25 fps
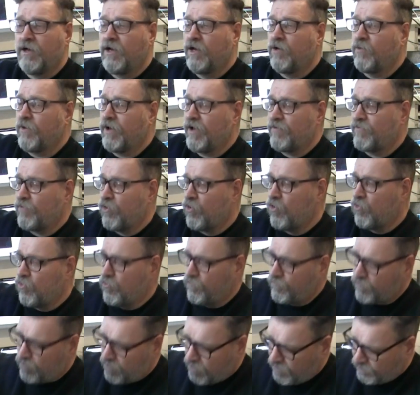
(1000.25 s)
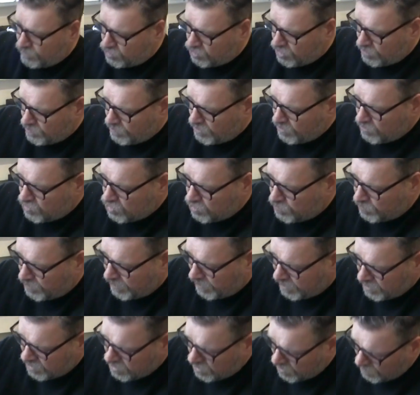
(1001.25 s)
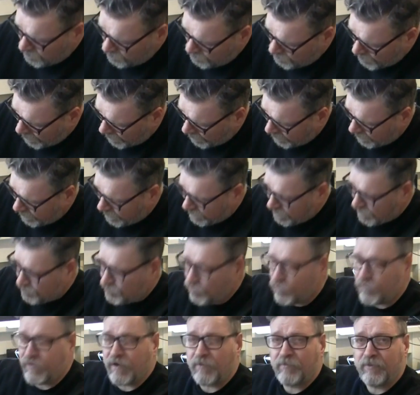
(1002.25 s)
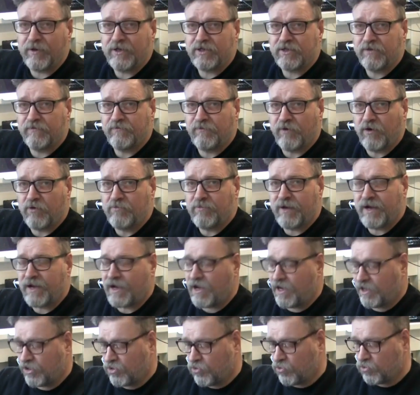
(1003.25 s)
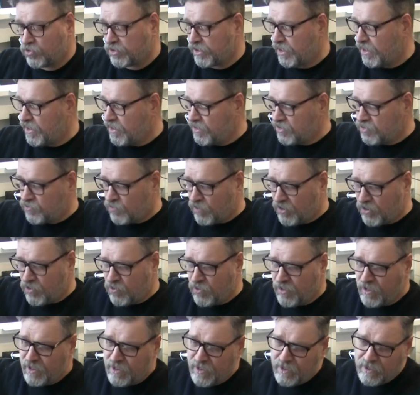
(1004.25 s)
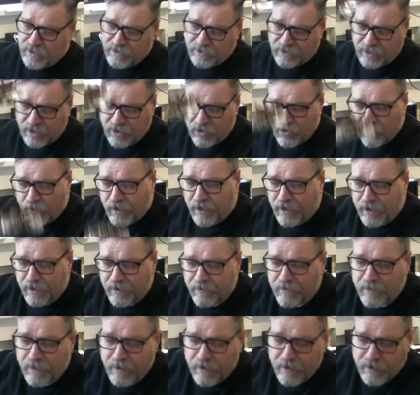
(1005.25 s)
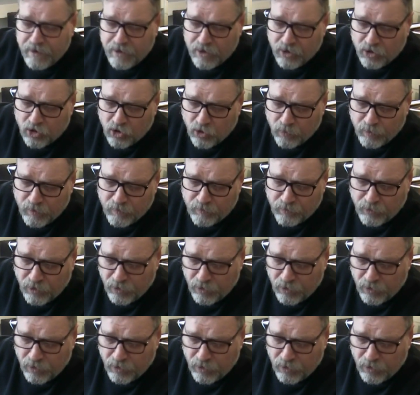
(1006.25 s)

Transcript: We have all 5 tremolo springs back in. I put that piece of foam back I cut out as well. So a couple of